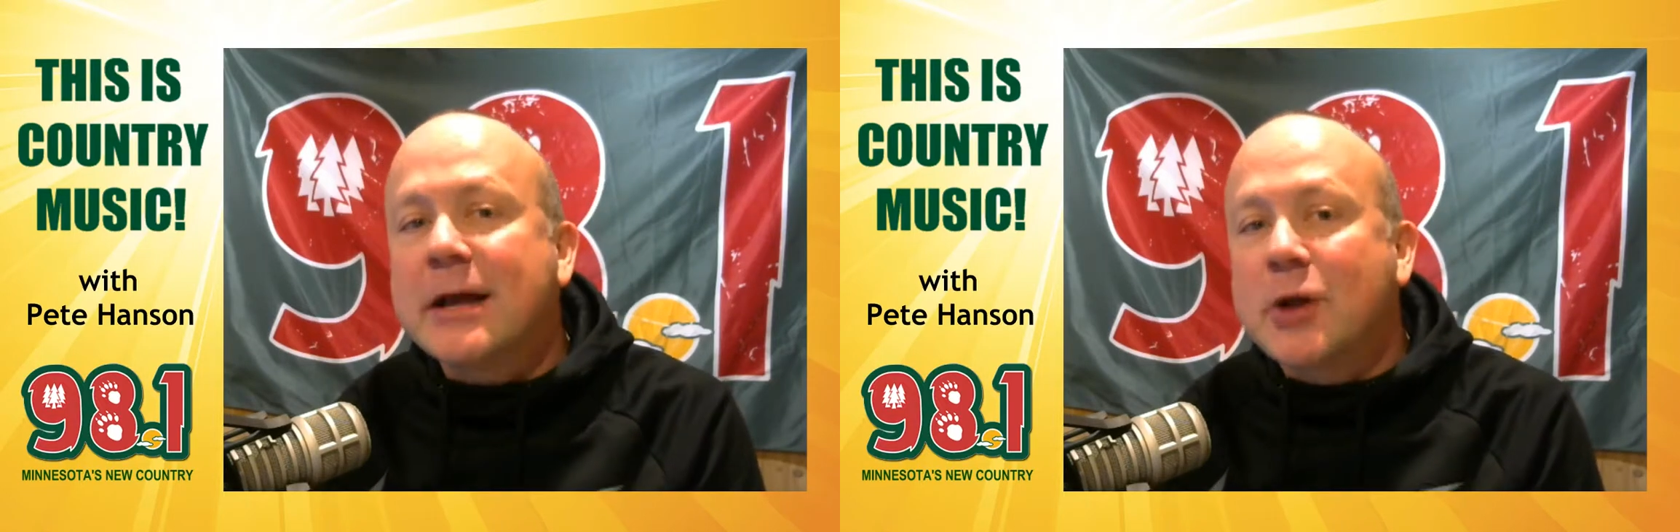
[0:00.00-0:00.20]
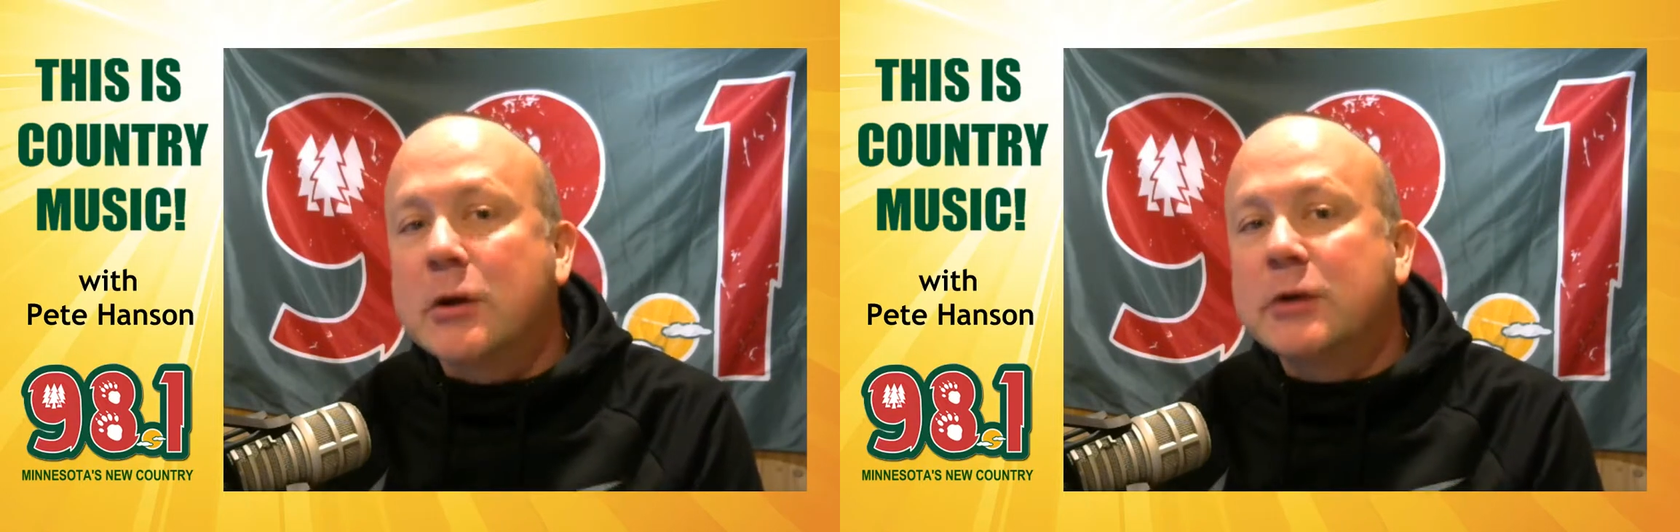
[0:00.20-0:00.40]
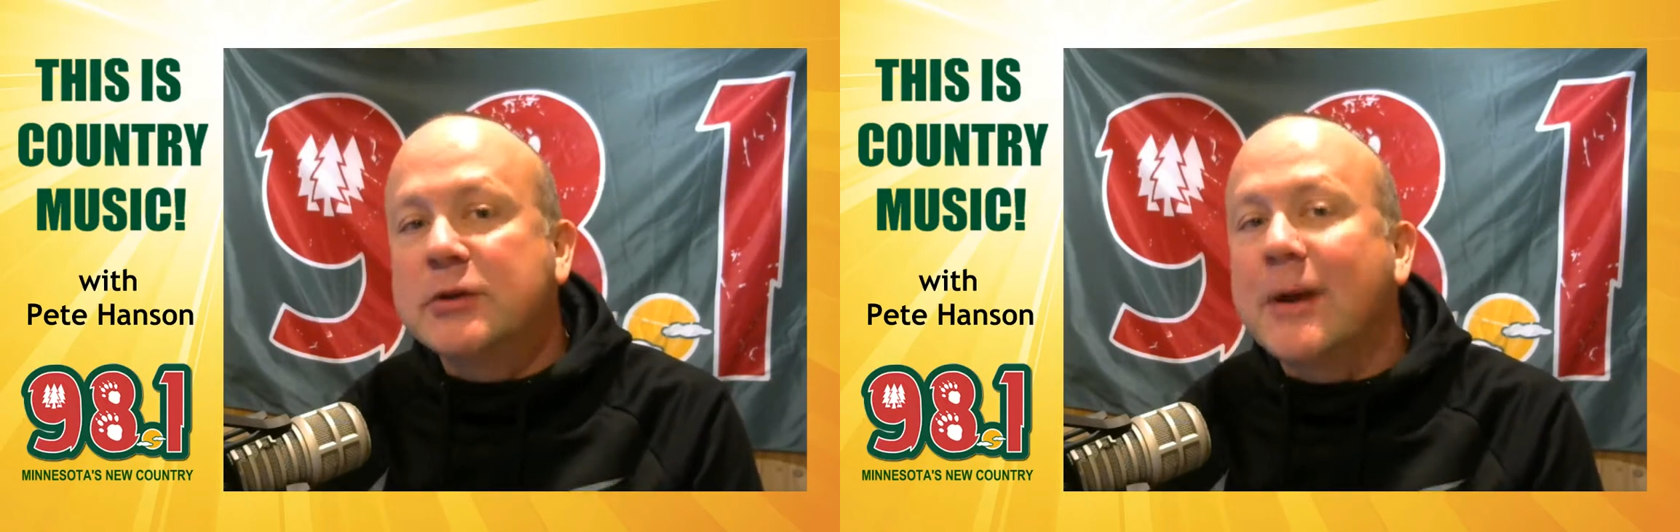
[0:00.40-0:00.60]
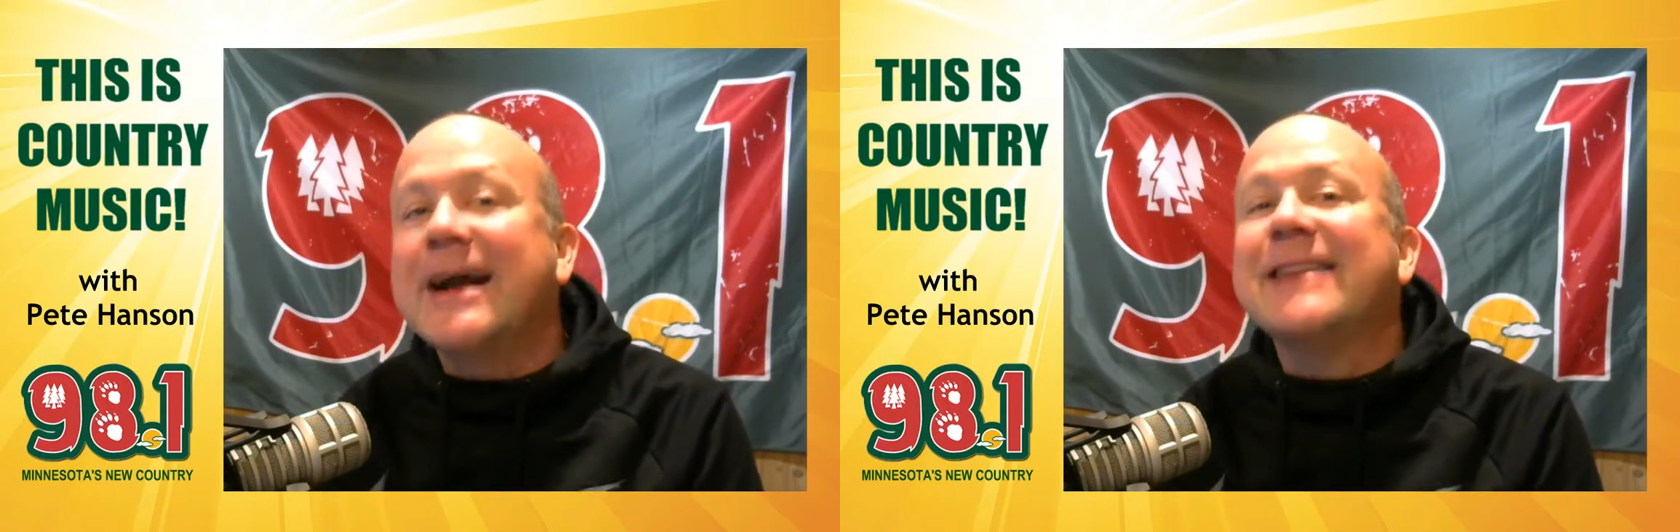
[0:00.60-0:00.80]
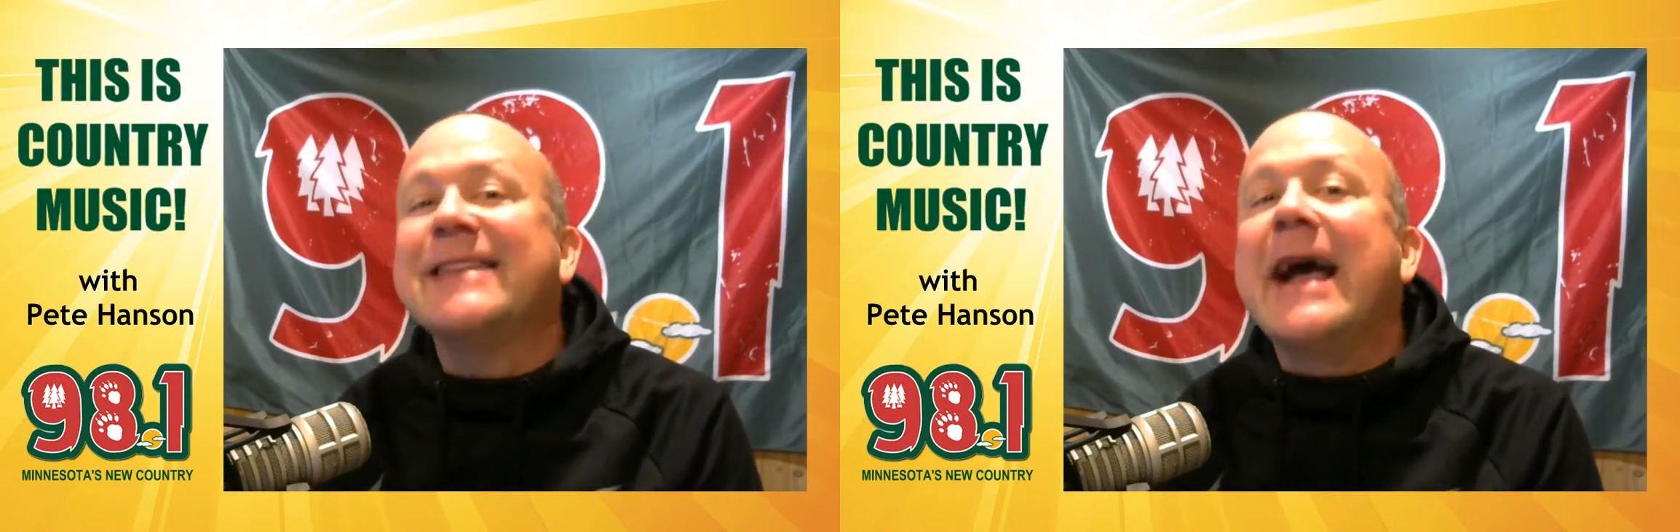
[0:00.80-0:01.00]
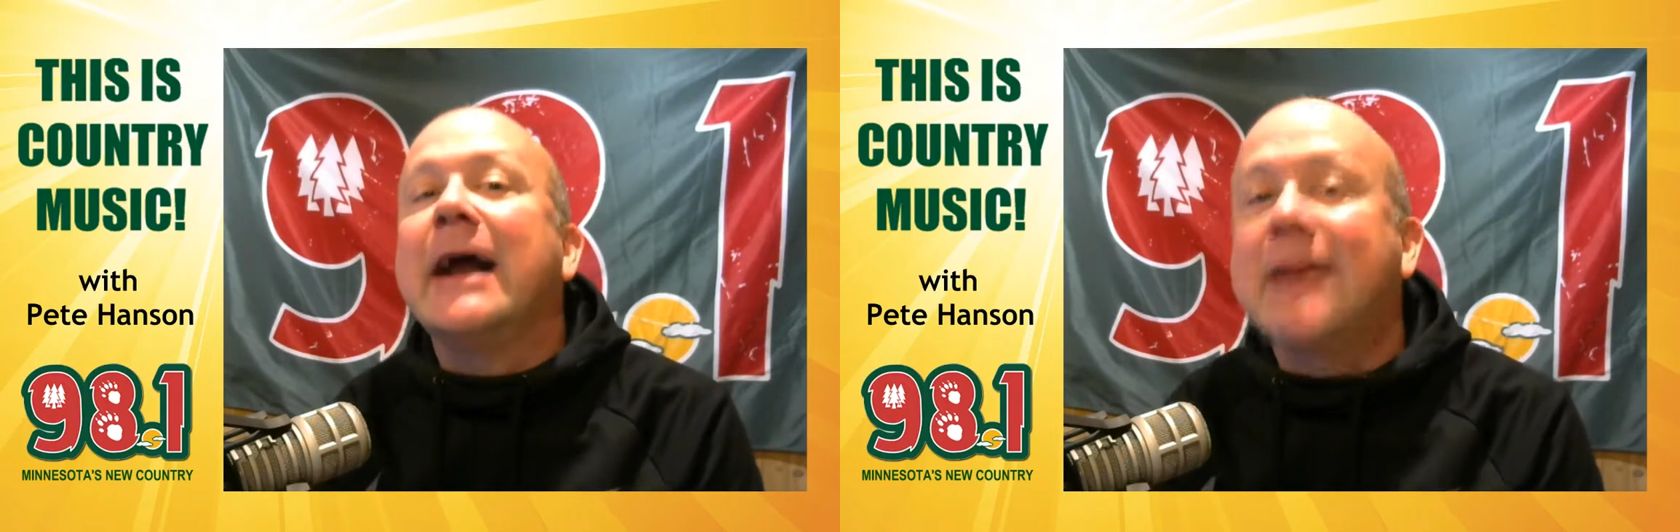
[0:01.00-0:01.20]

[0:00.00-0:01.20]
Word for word: logo to I got the hell